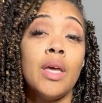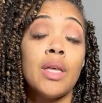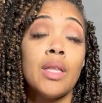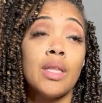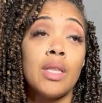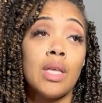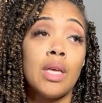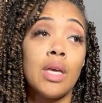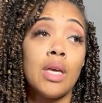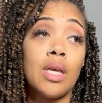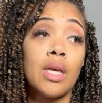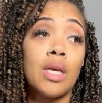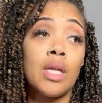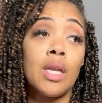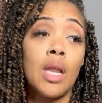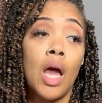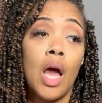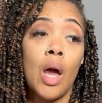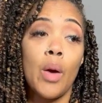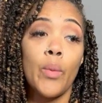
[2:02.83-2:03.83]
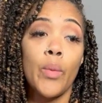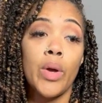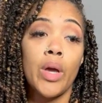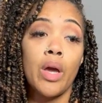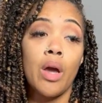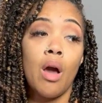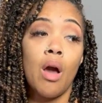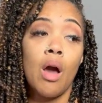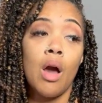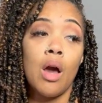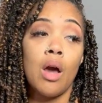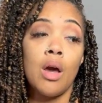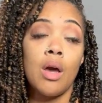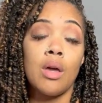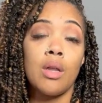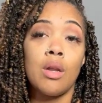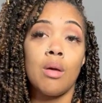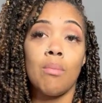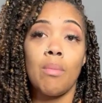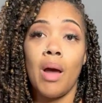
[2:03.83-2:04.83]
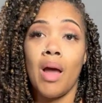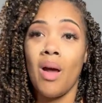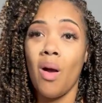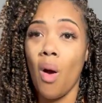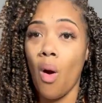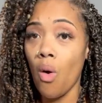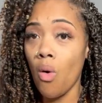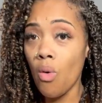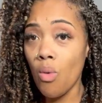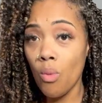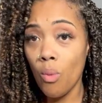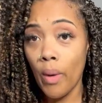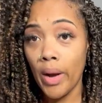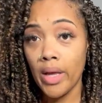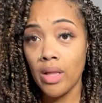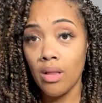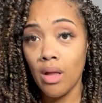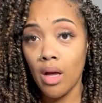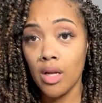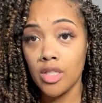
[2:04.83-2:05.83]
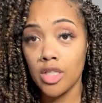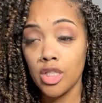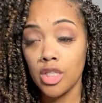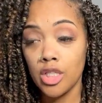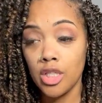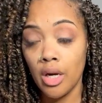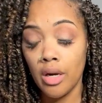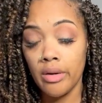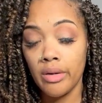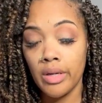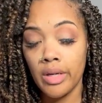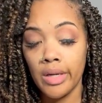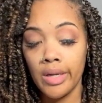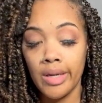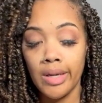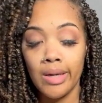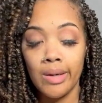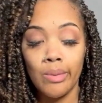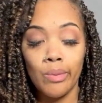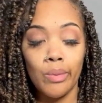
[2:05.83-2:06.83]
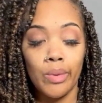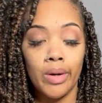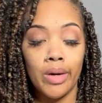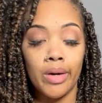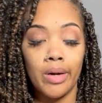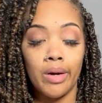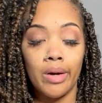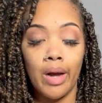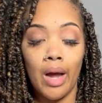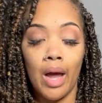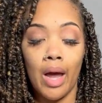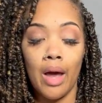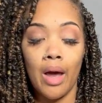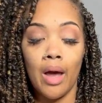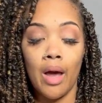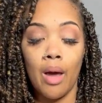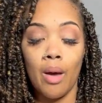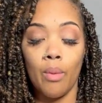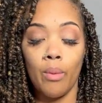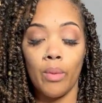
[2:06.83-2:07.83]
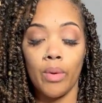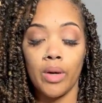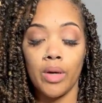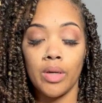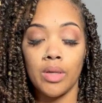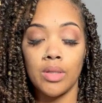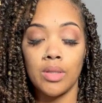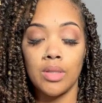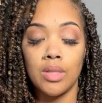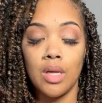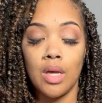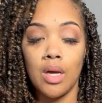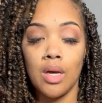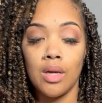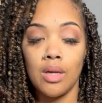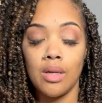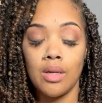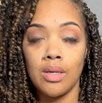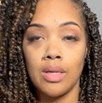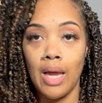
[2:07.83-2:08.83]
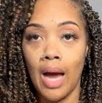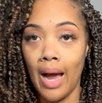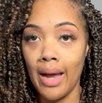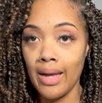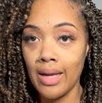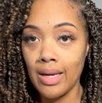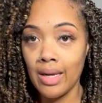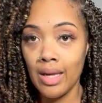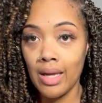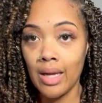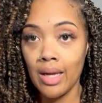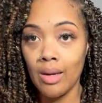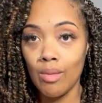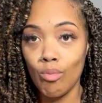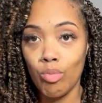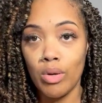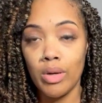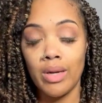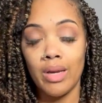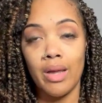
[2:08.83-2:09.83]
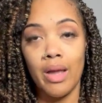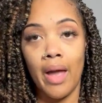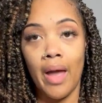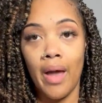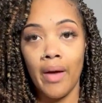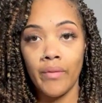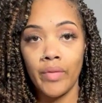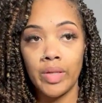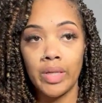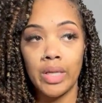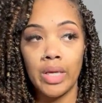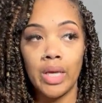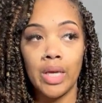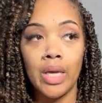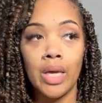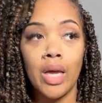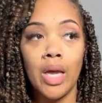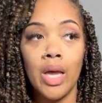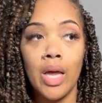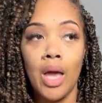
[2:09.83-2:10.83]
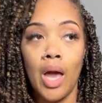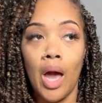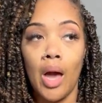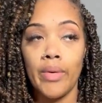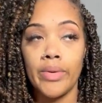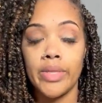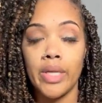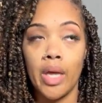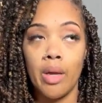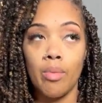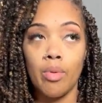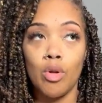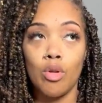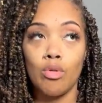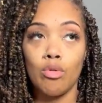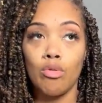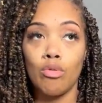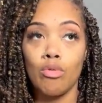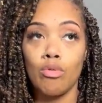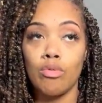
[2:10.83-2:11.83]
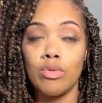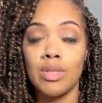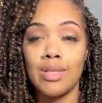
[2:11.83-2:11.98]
Then I went on my own weight loss journey where I was uh, dieting pretty heavily. I was able to lose